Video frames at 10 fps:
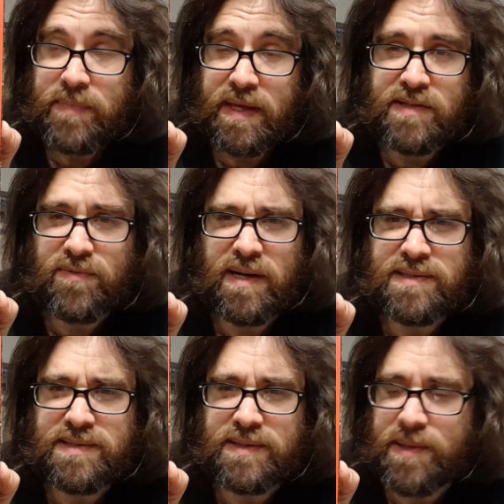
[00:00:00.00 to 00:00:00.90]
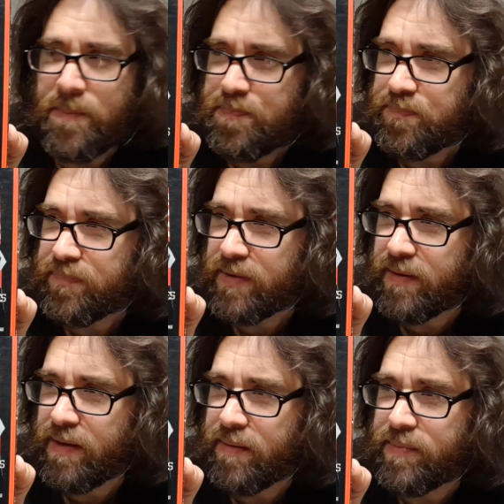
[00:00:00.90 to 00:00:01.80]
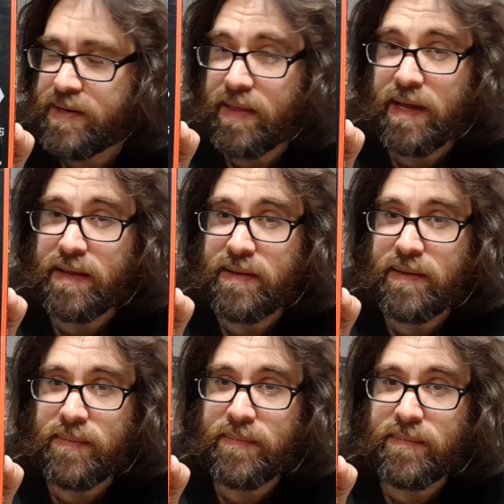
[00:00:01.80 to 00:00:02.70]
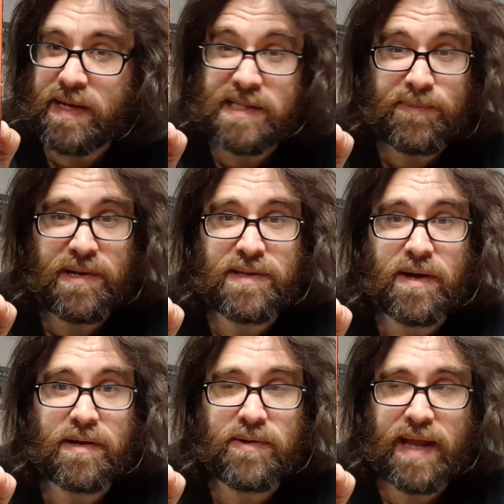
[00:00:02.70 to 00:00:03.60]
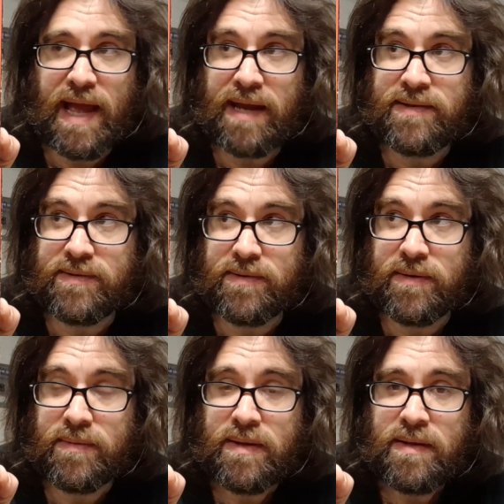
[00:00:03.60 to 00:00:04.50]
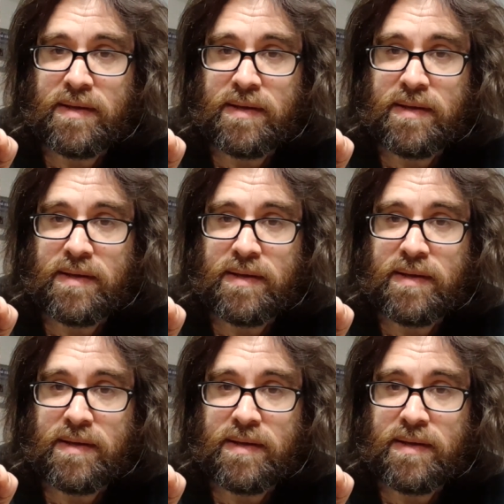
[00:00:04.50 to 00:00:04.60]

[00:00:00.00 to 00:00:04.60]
He's Russian, but he's a pretty darn good actor.